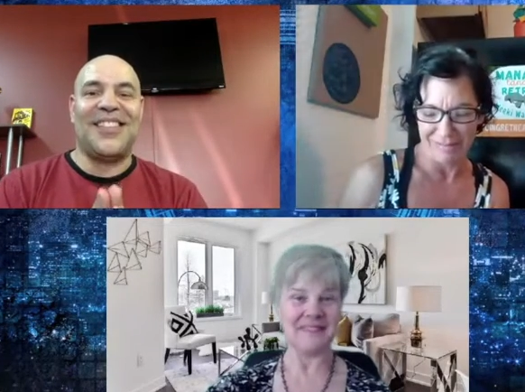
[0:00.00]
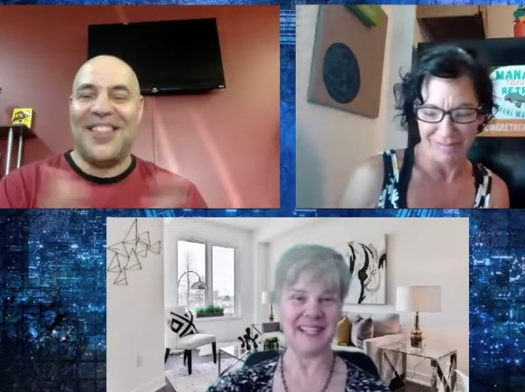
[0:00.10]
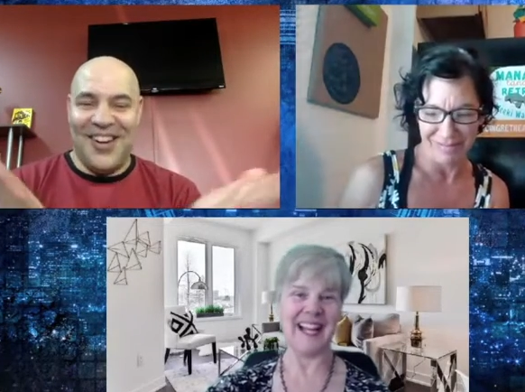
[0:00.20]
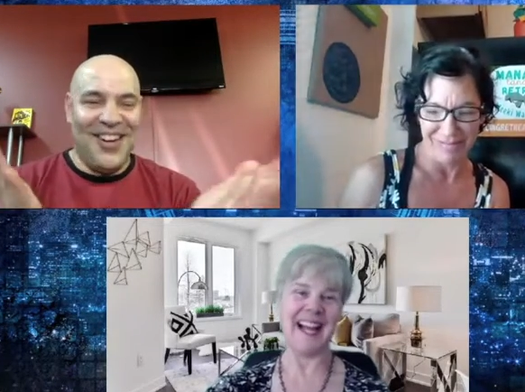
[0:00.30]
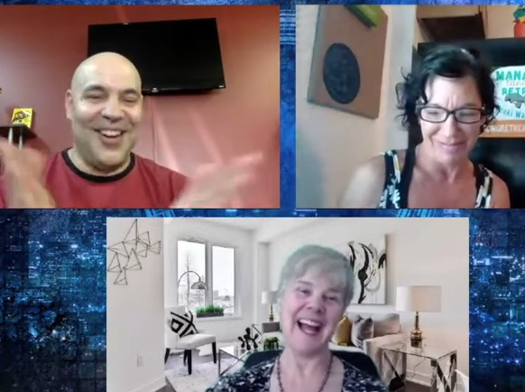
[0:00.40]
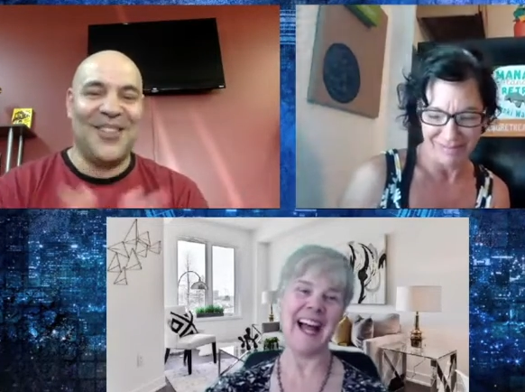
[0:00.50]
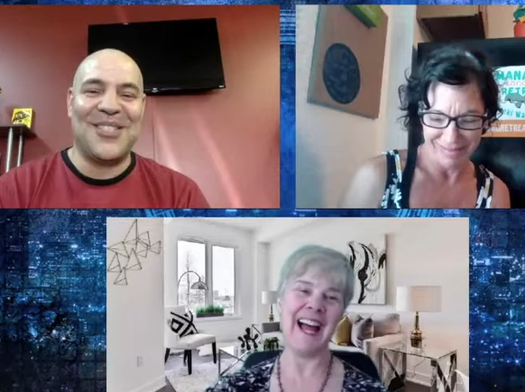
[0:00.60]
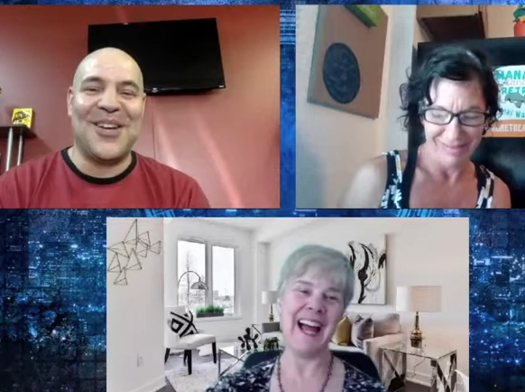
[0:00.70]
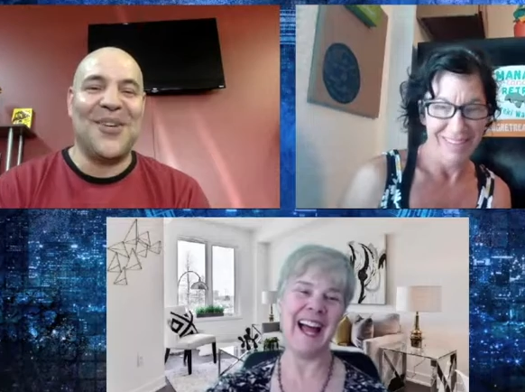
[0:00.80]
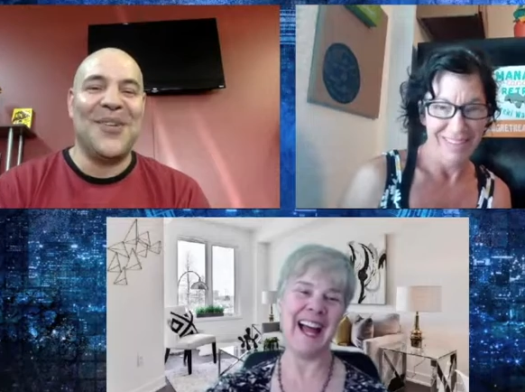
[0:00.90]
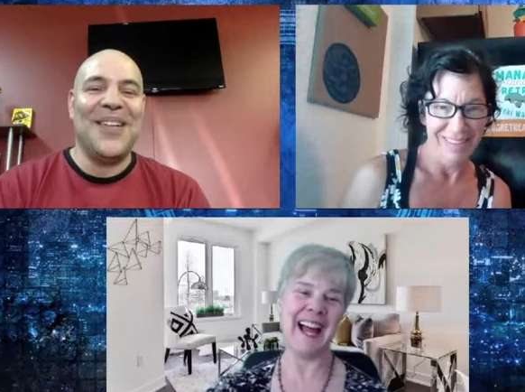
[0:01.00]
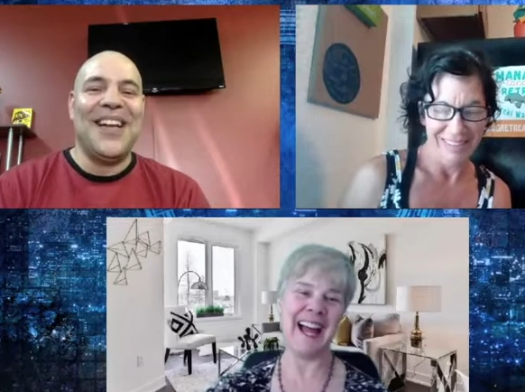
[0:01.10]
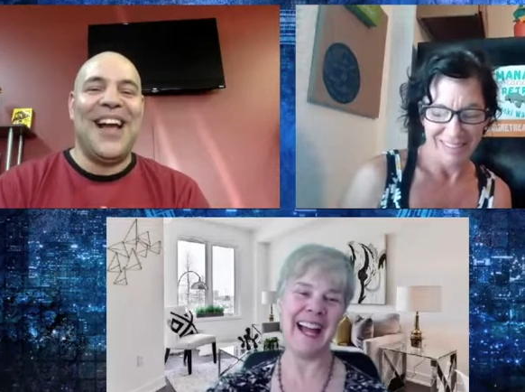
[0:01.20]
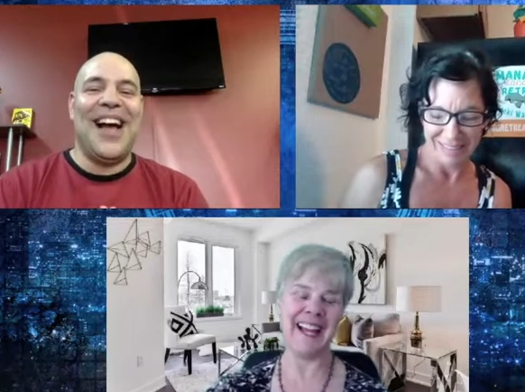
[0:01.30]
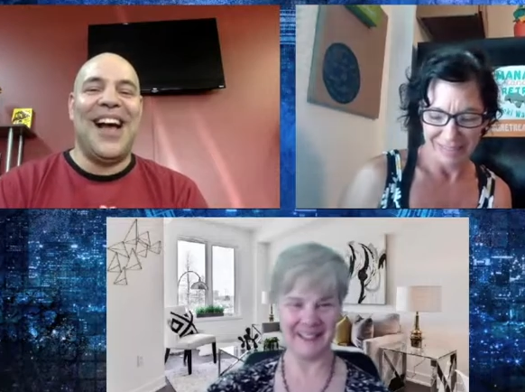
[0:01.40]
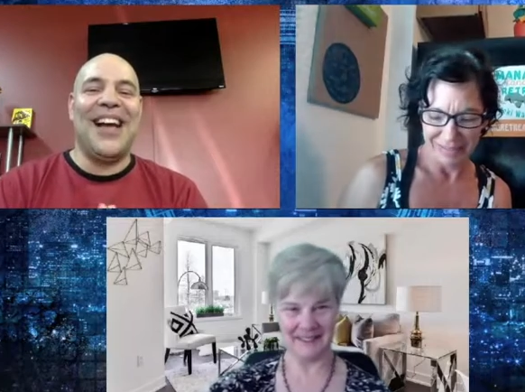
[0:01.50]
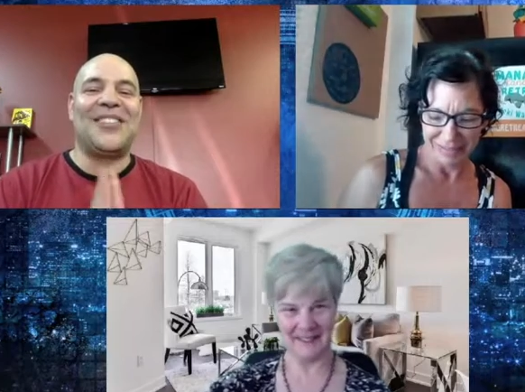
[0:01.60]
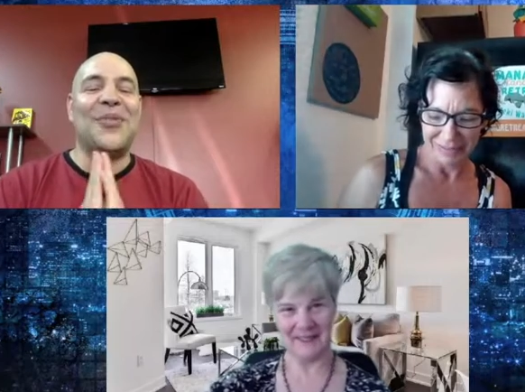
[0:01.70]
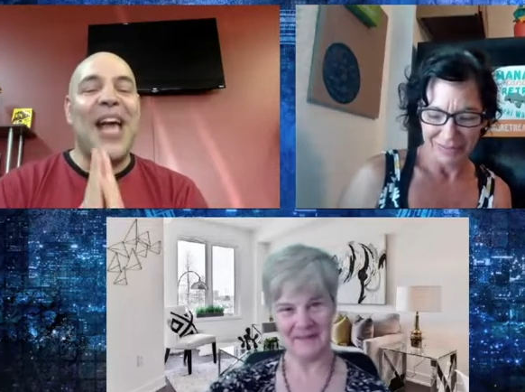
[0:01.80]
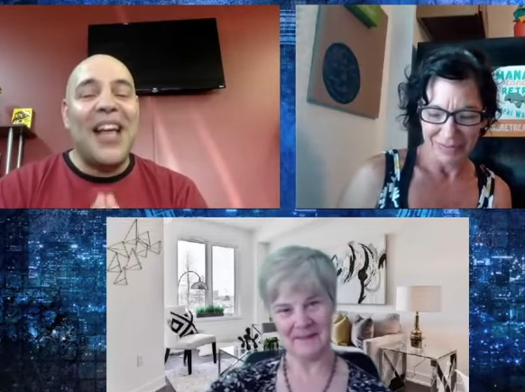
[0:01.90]
Speaker 1: There you go. So, uh,
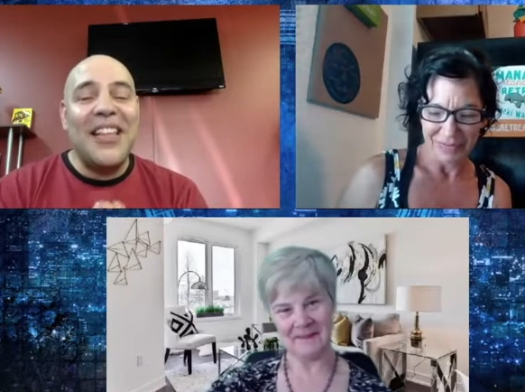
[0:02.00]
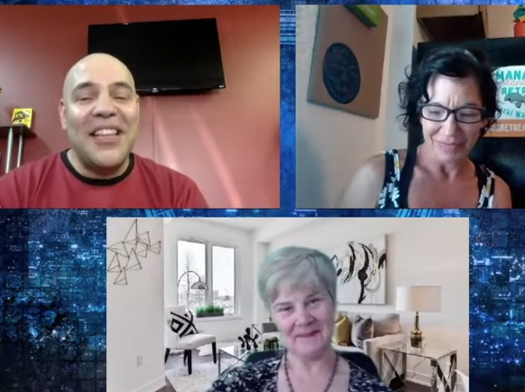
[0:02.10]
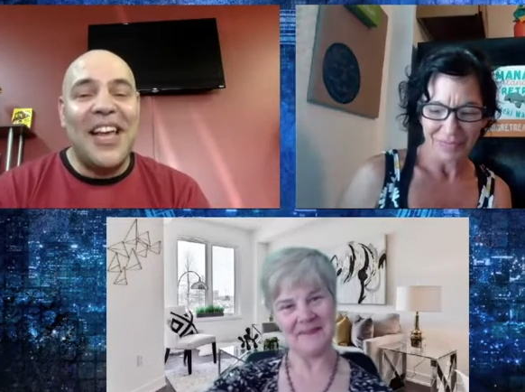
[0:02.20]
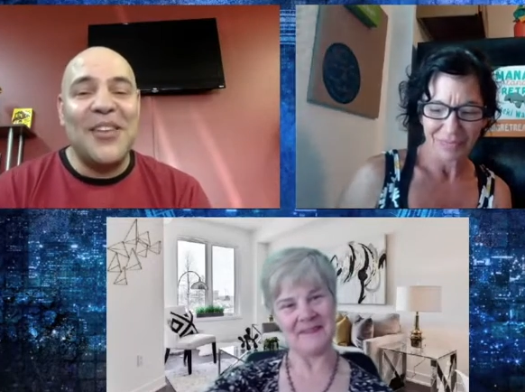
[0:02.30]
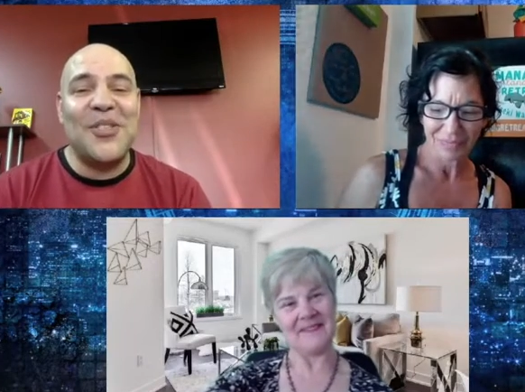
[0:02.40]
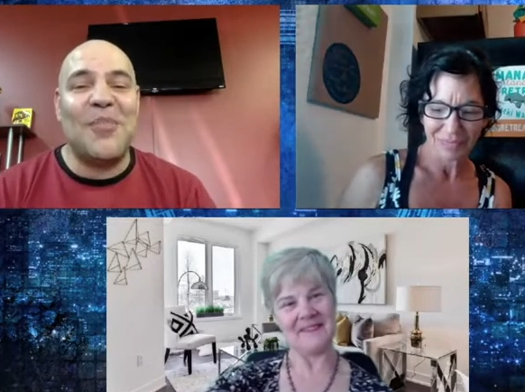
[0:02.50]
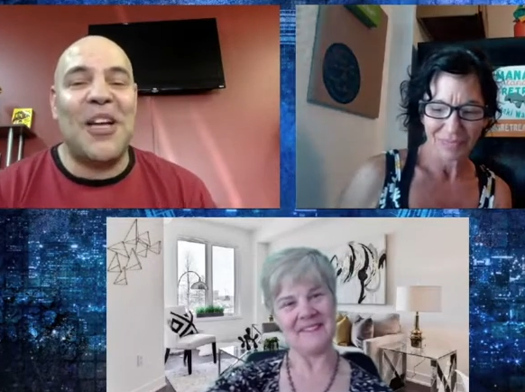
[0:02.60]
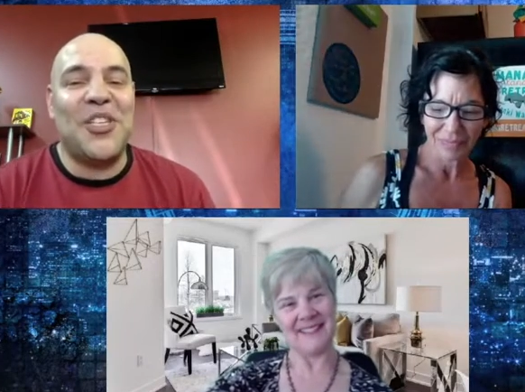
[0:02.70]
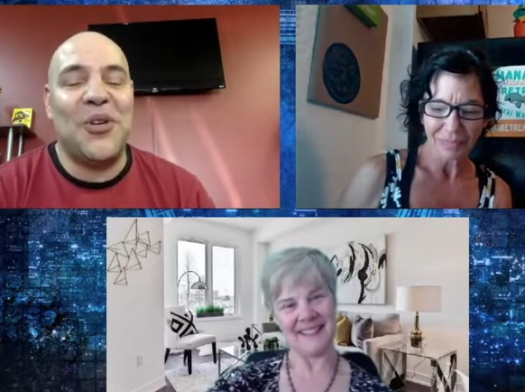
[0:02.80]
so Cathy, thank you so much.